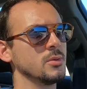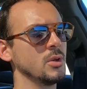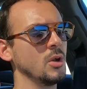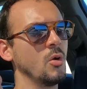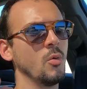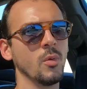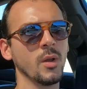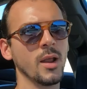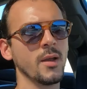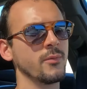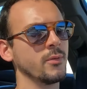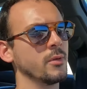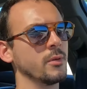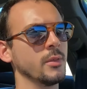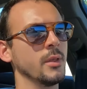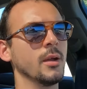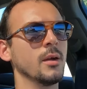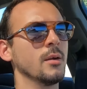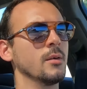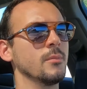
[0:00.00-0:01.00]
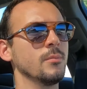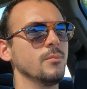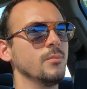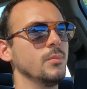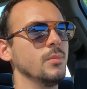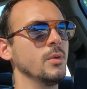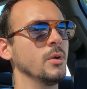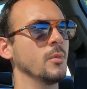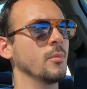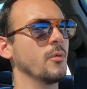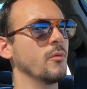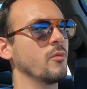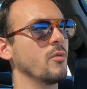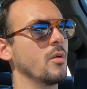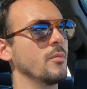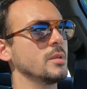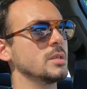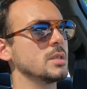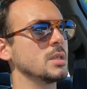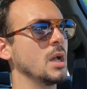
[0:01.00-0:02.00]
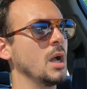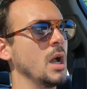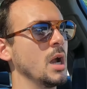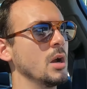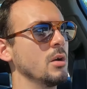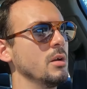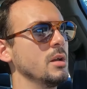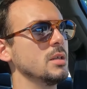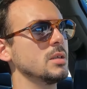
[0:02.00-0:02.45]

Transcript: you know, whatever their performance tire